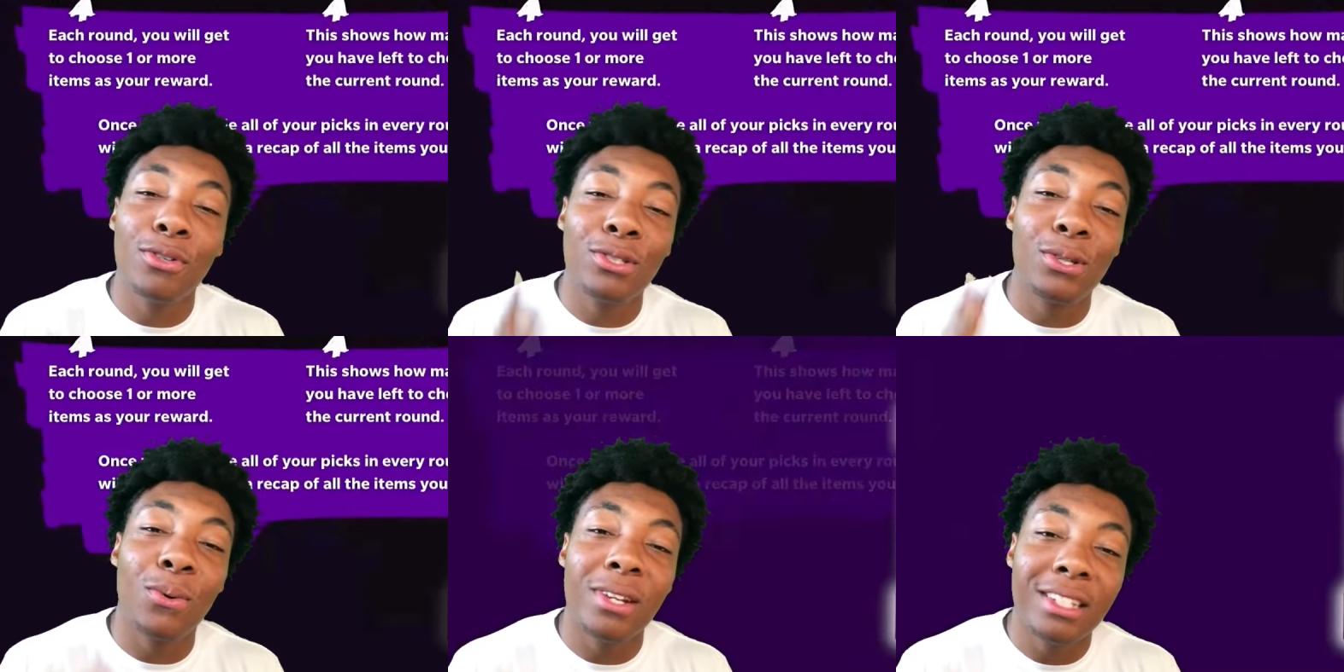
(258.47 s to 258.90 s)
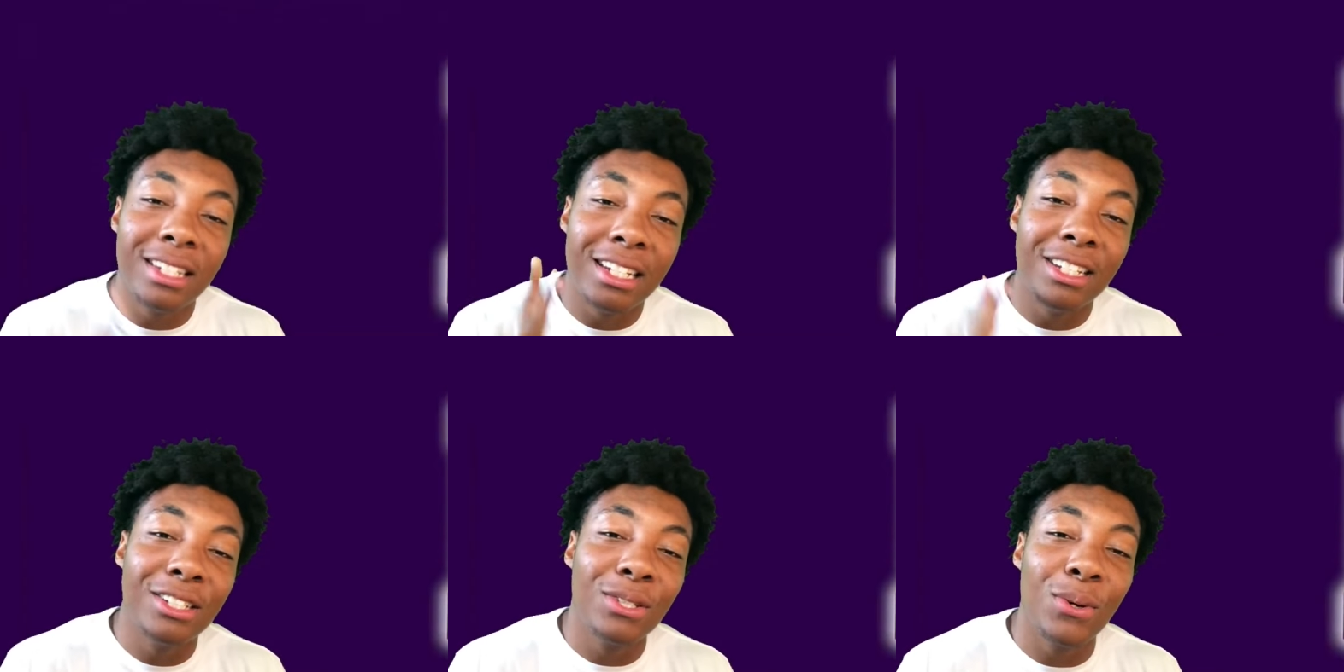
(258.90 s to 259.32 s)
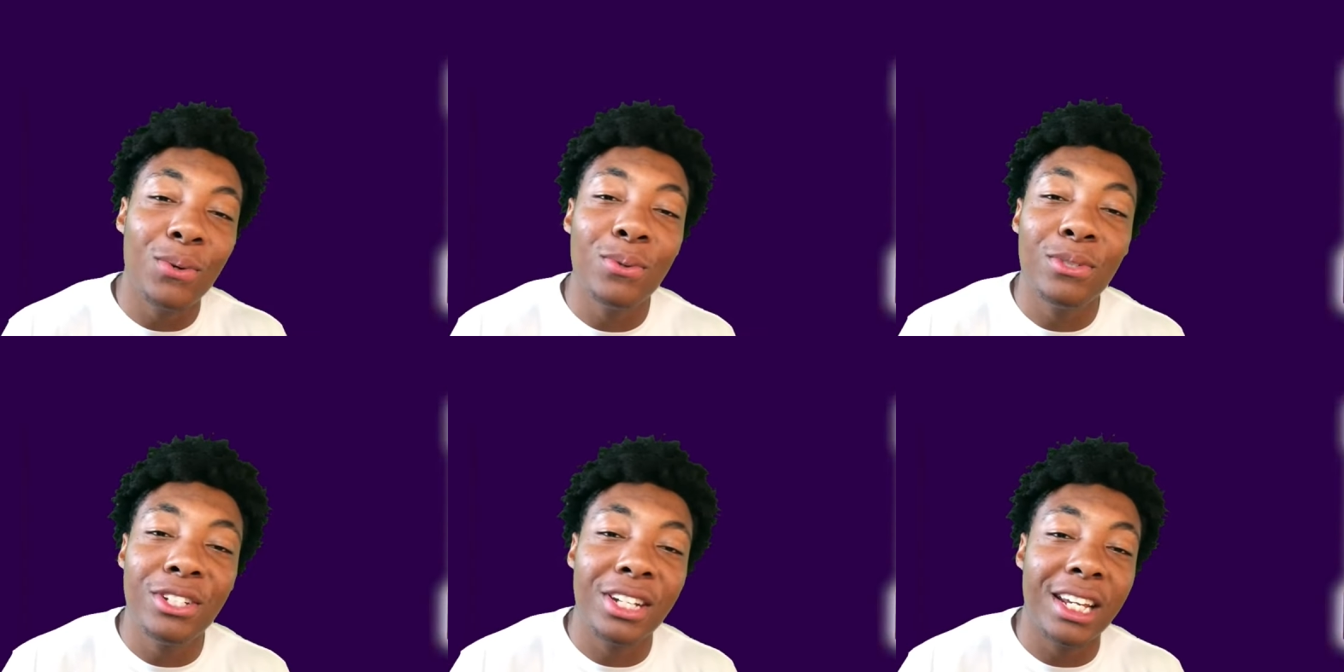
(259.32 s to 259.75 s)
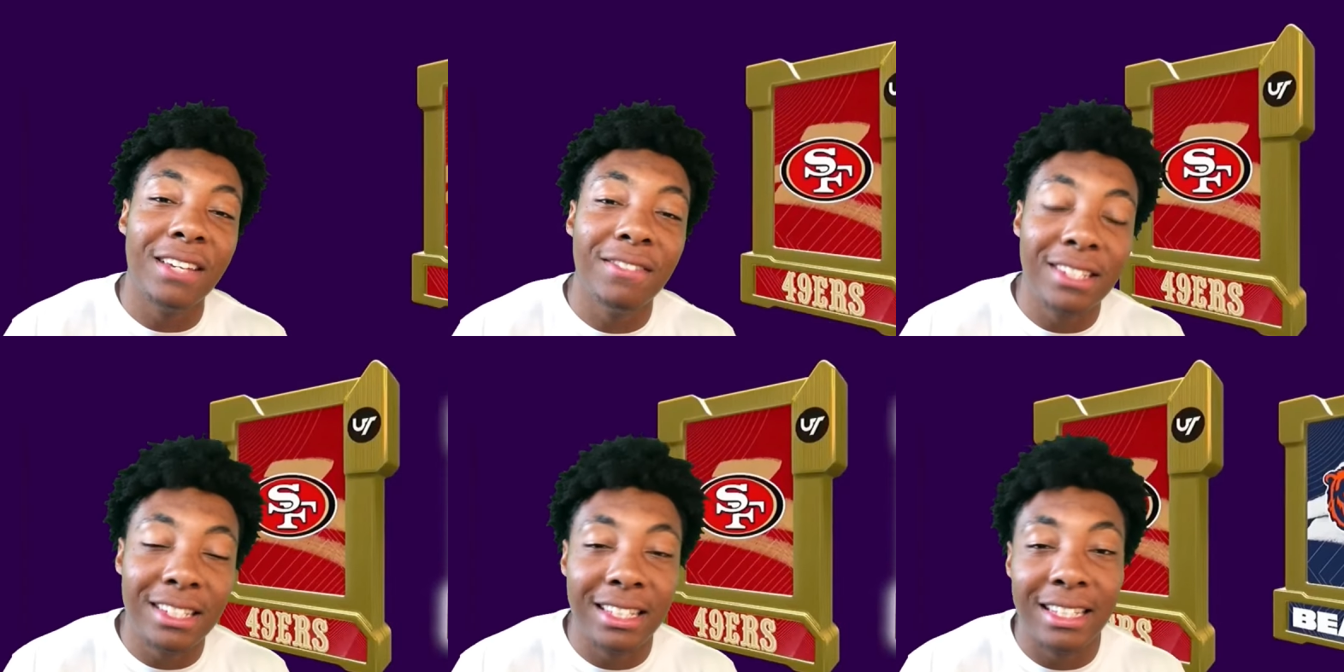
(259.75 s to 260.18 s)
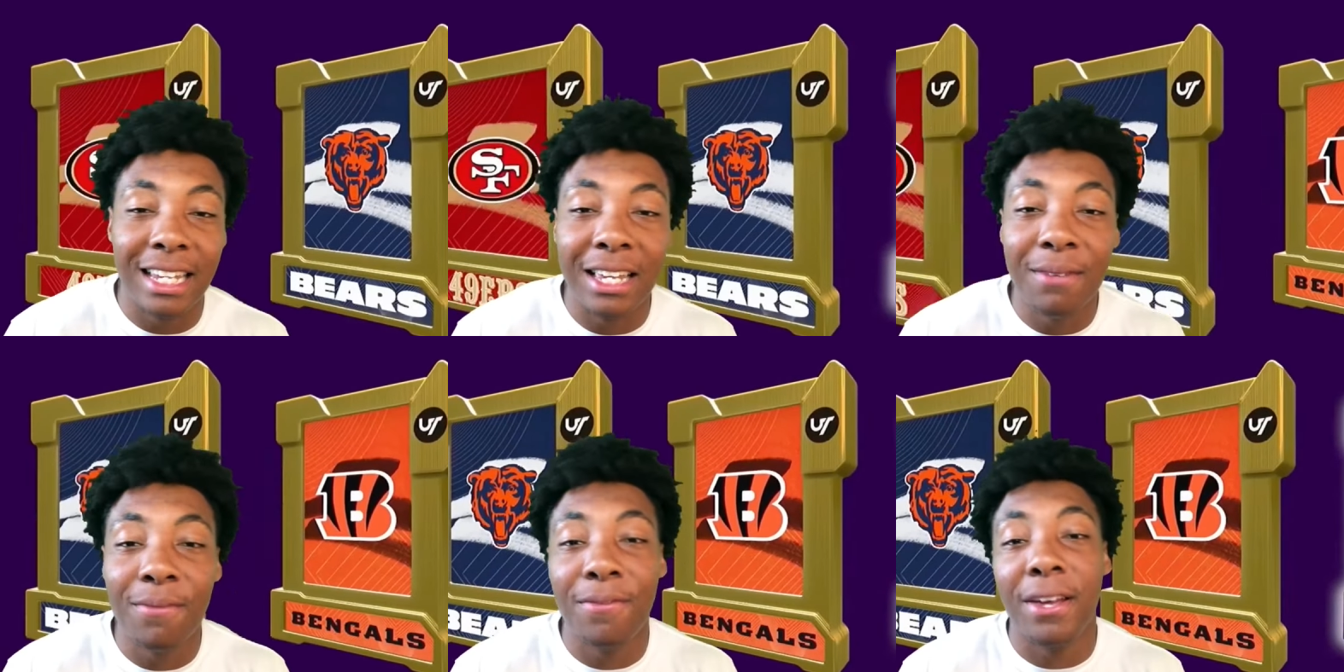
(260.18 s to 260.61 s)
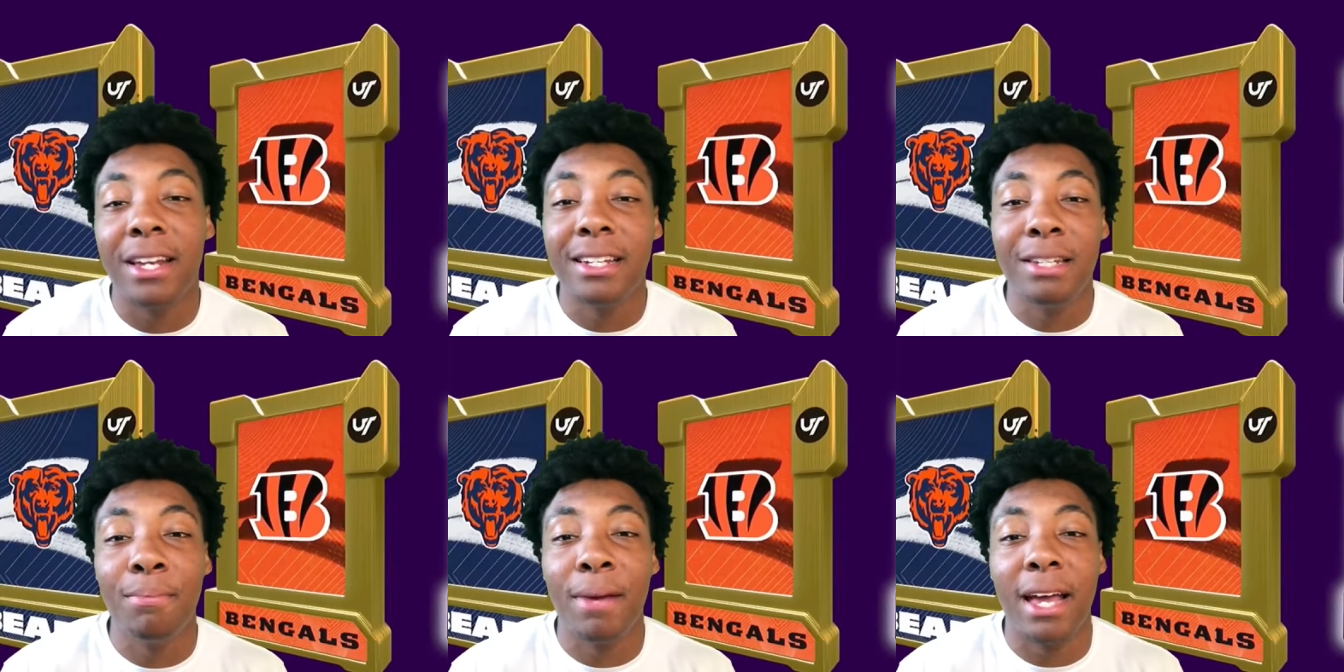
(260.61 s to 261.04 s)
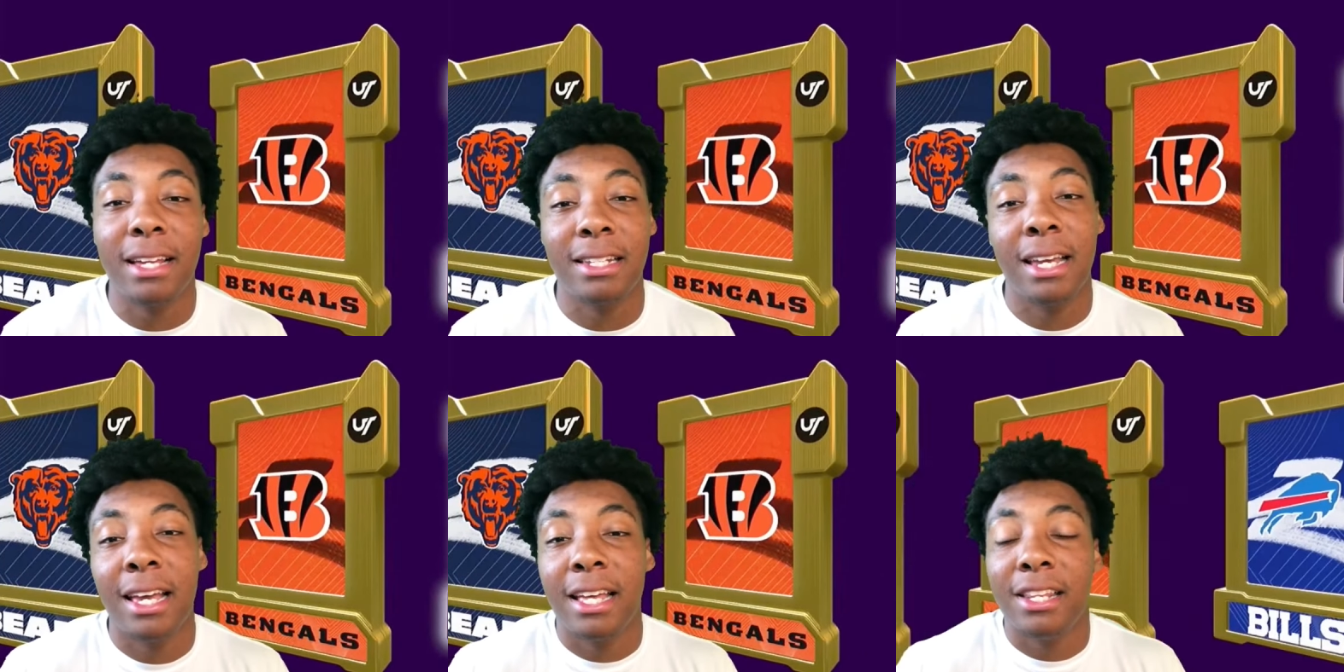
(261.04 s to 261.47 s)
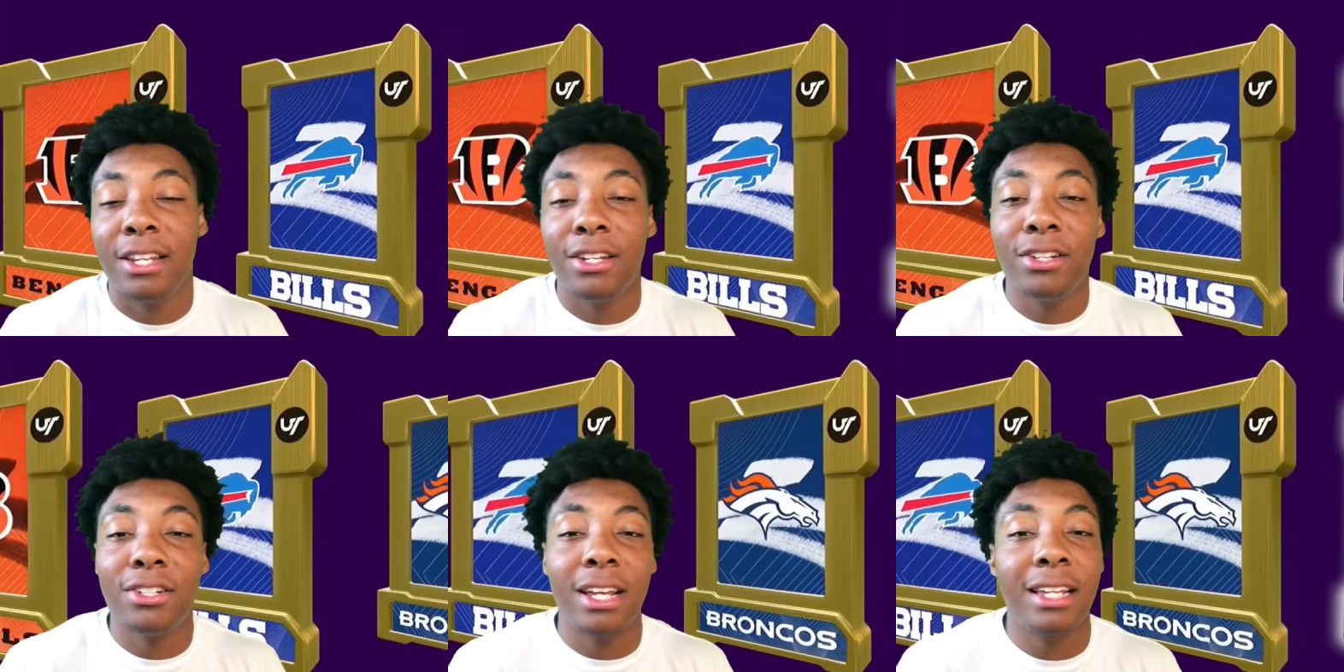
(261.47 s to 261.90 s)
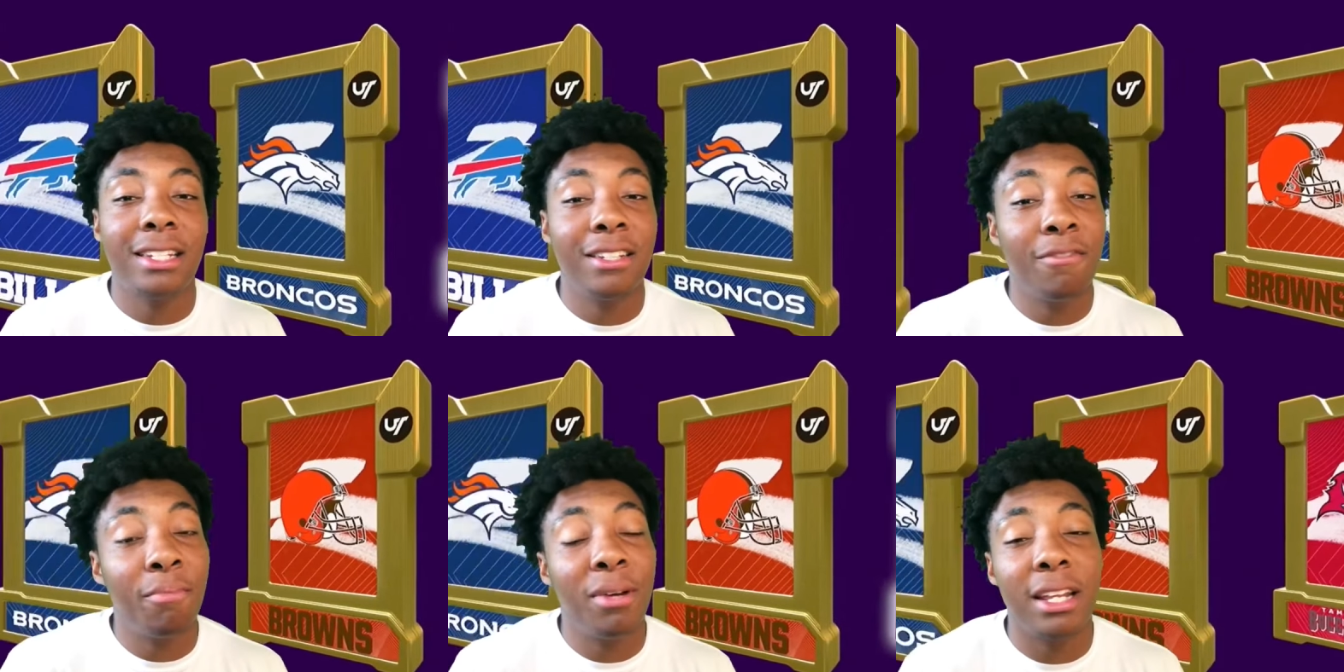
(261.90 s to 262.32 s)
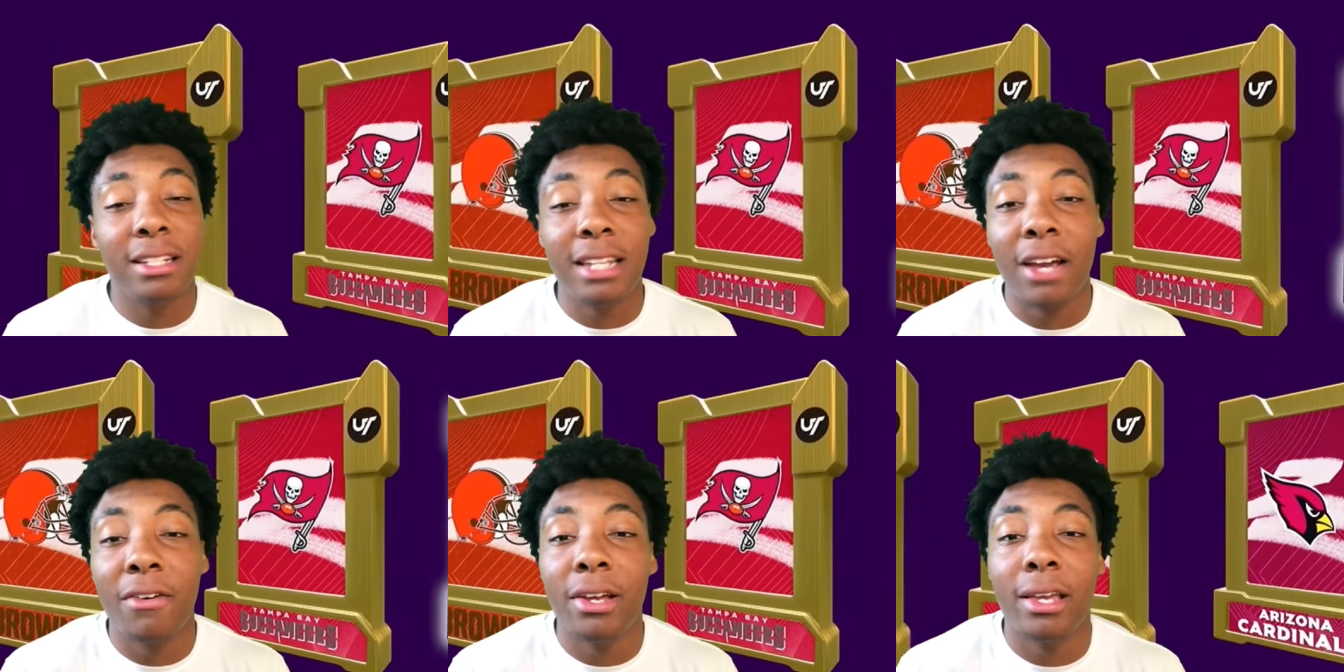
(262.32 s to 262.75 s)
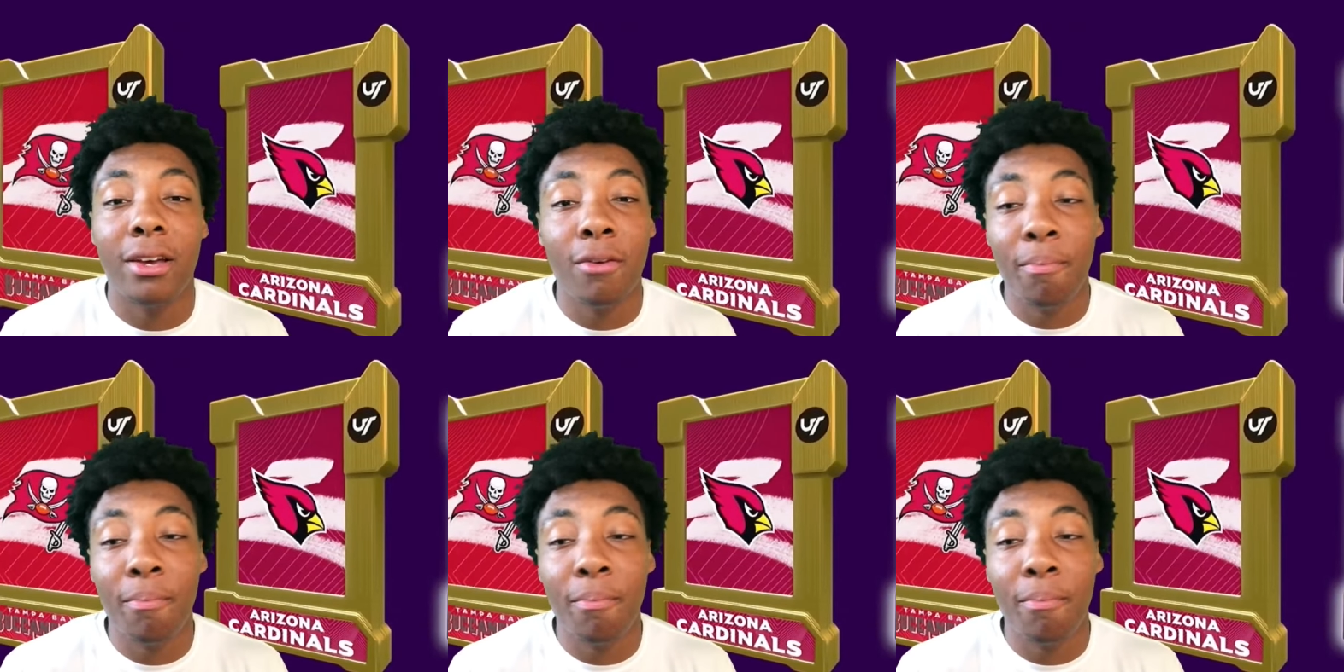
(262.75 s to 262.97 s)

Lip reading: 22 Chiefs team fantasy packs, then your chances of pulling Tyreek Hill,